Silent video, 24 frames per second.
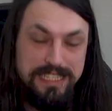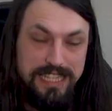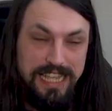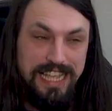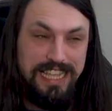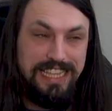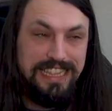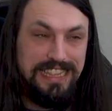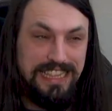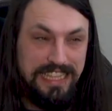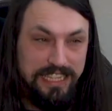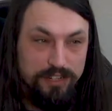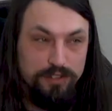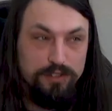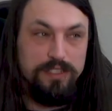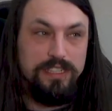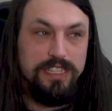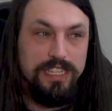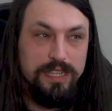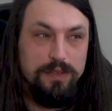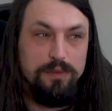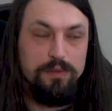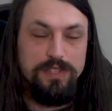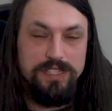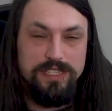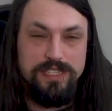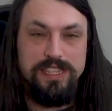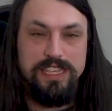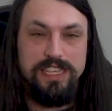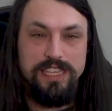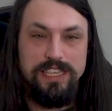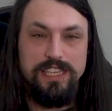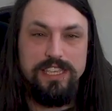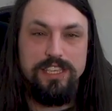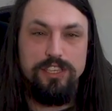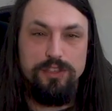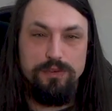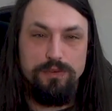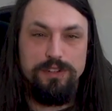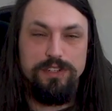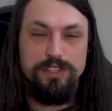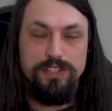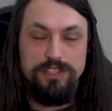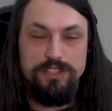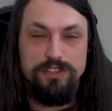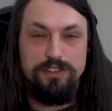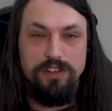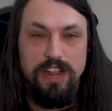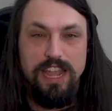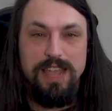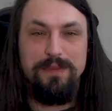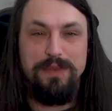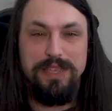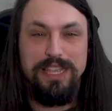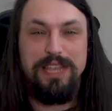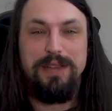I literally was thinking you were describing